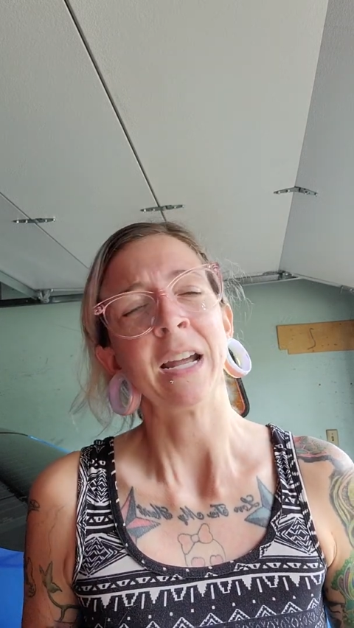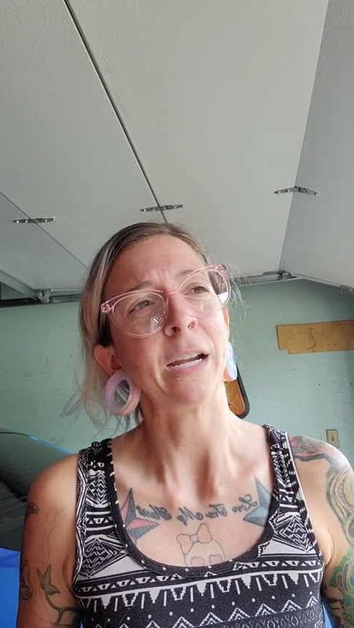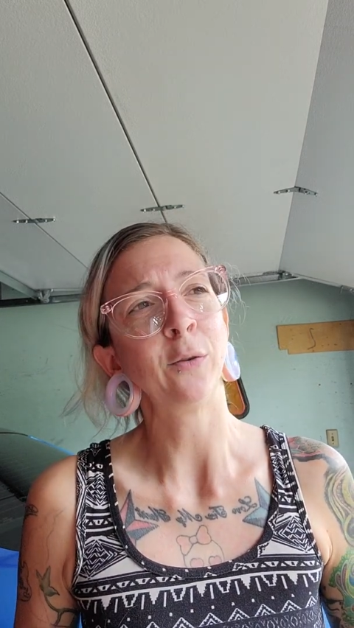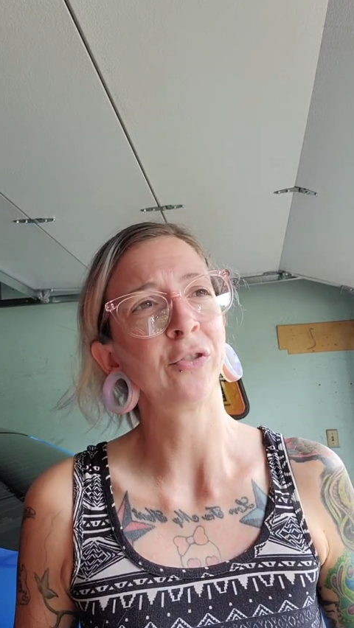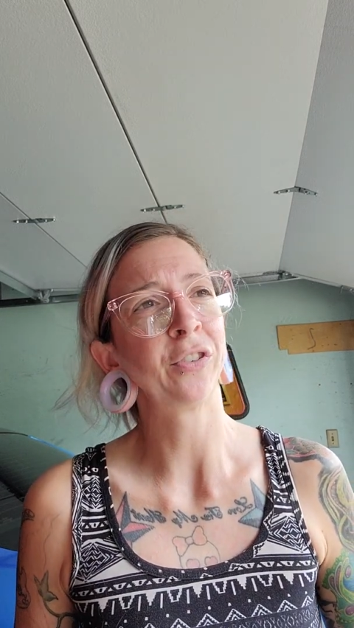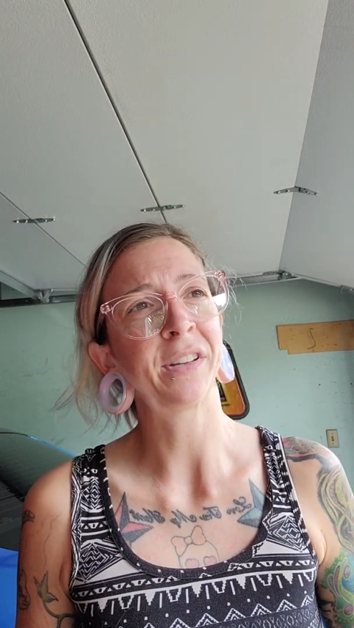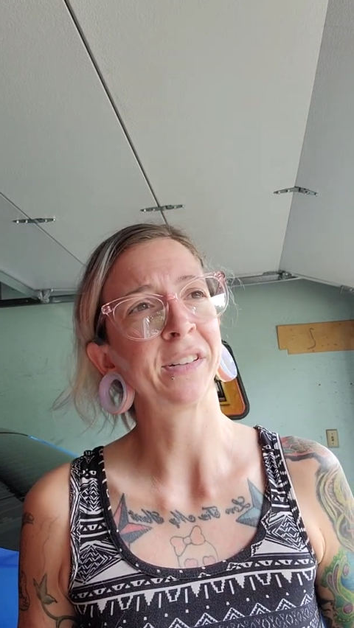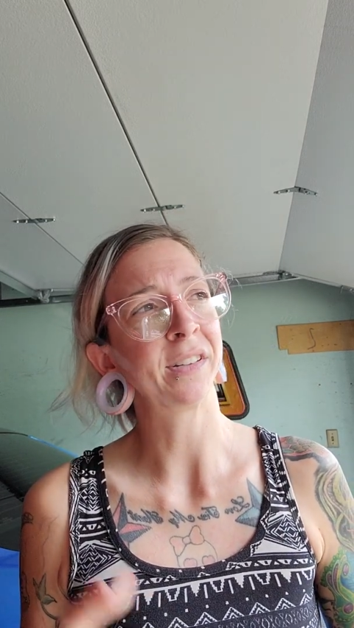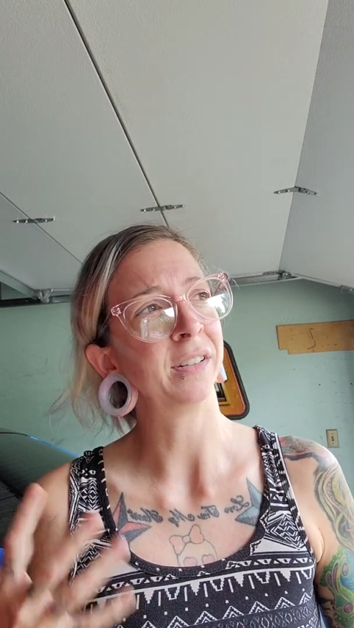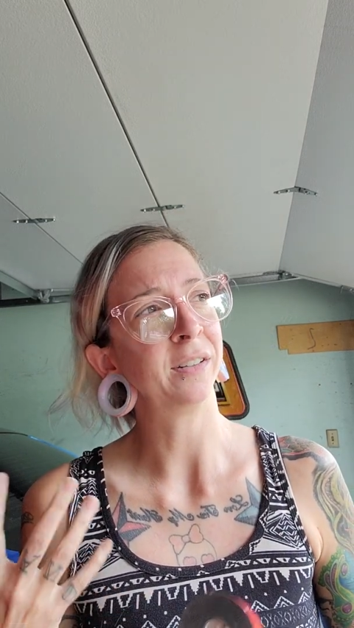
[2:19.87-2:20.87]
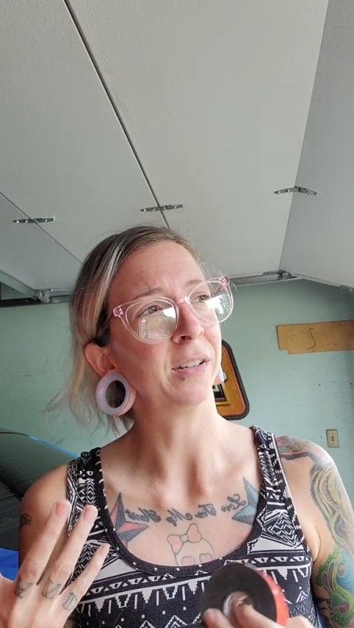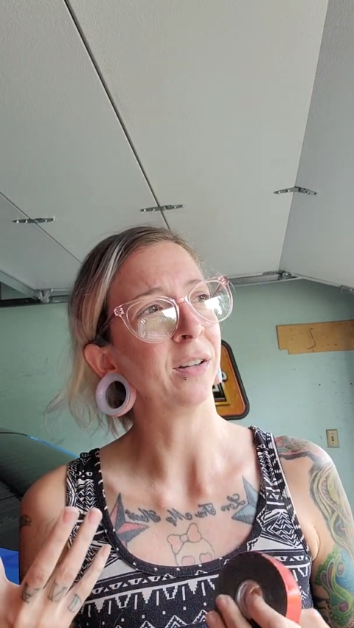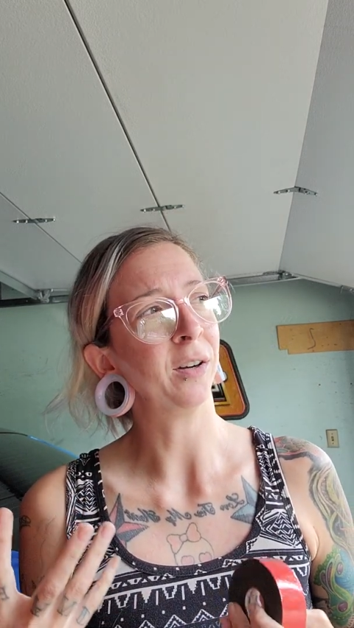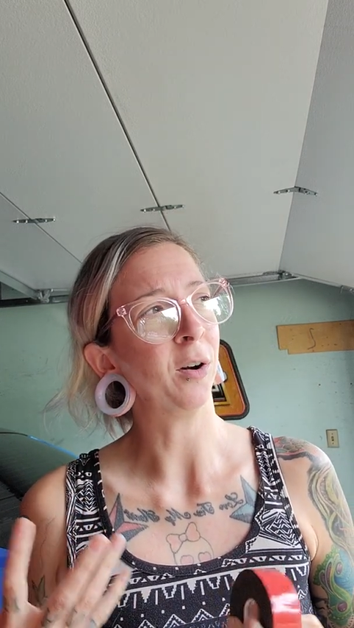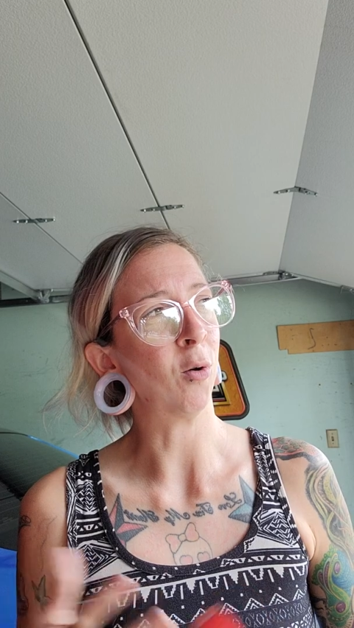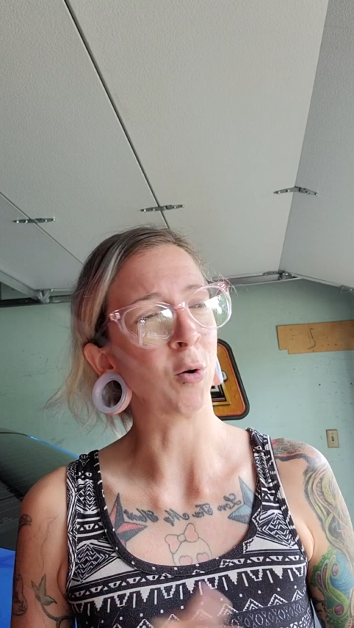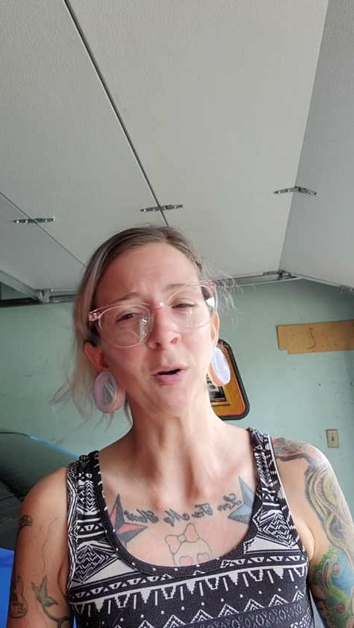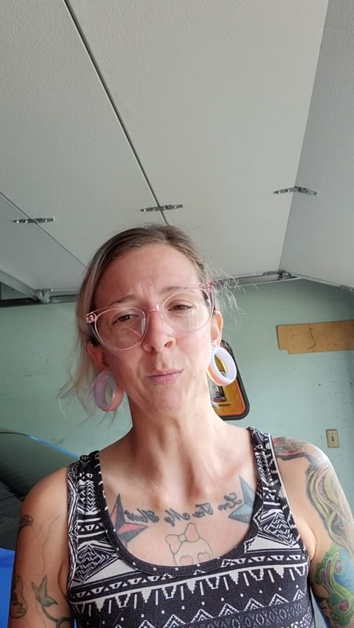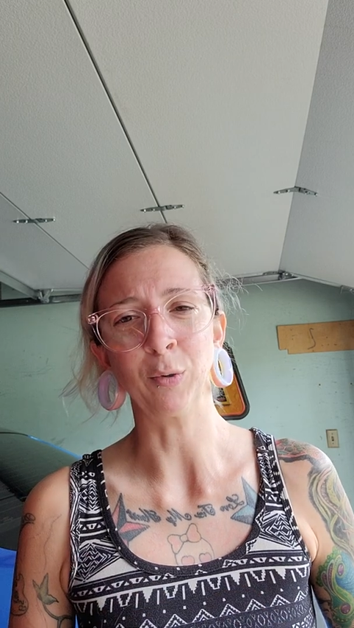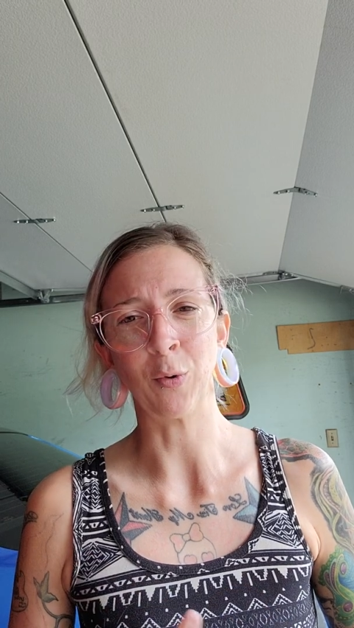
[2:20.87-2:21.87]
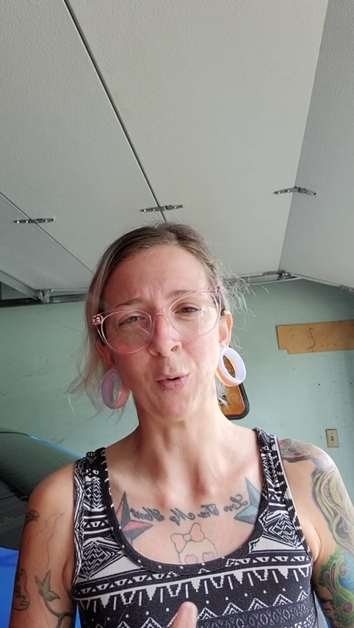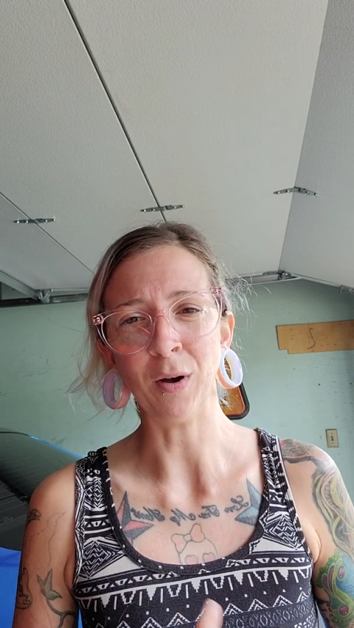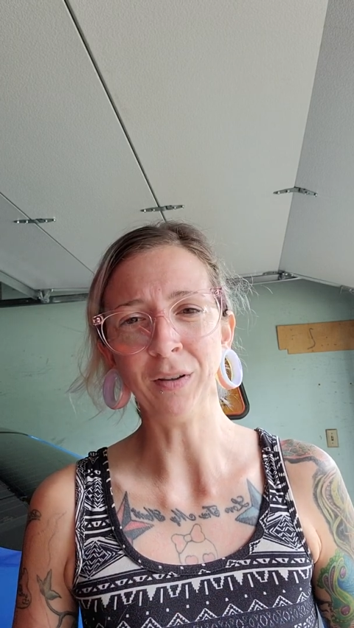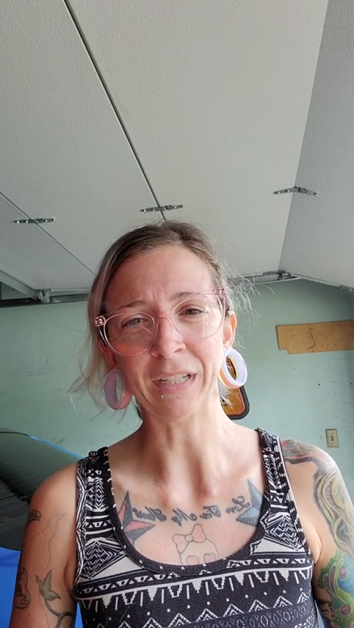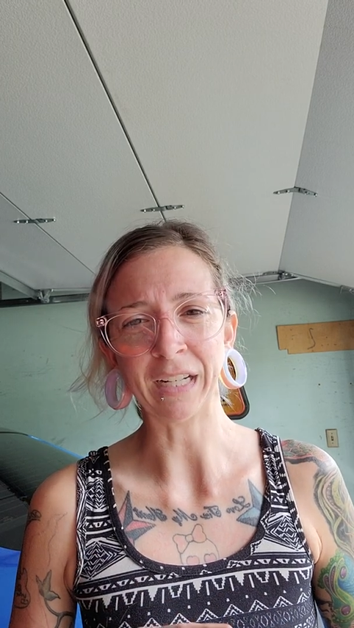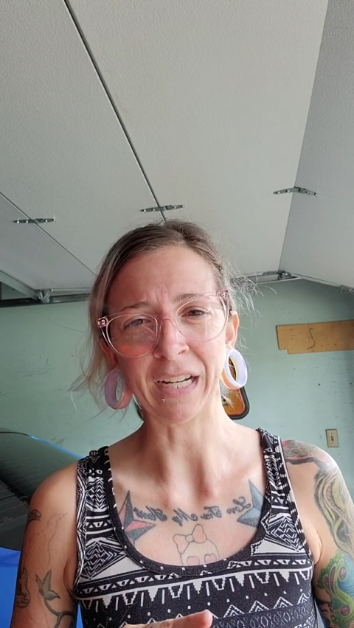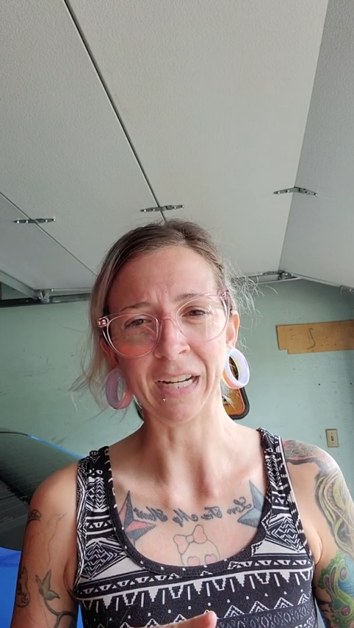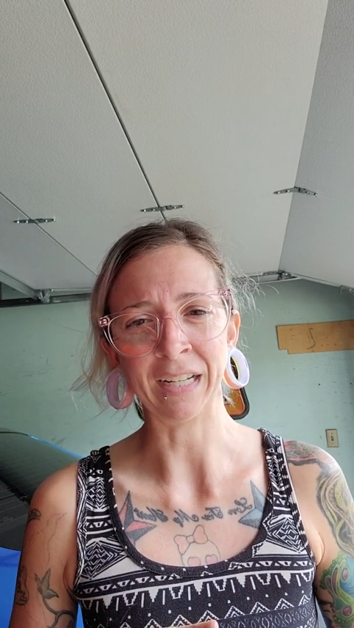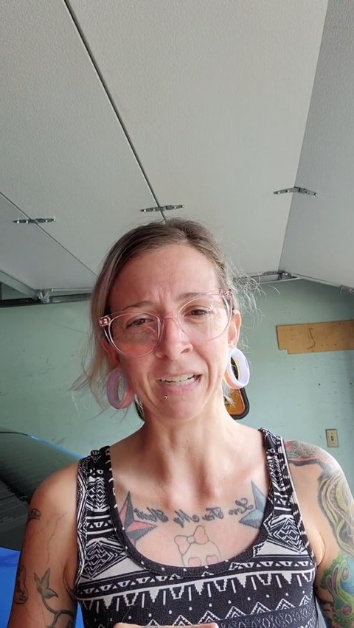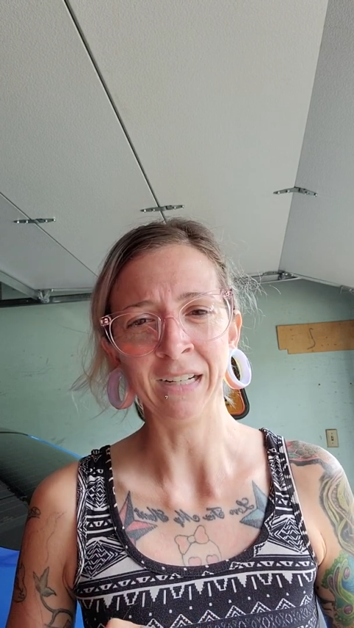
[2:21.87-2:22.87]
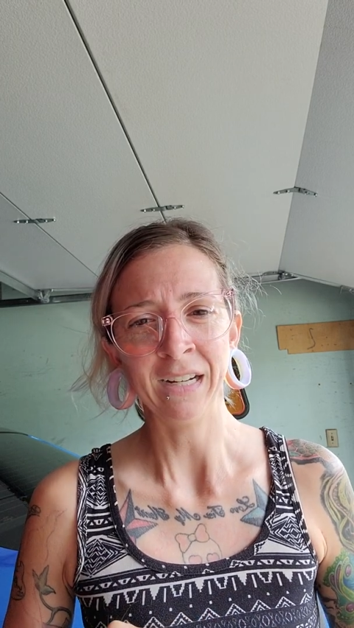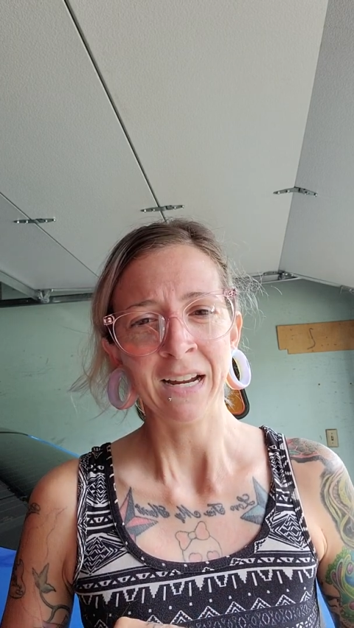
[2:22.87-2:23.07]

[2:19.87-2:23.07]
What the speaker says: It was just horrible quality, and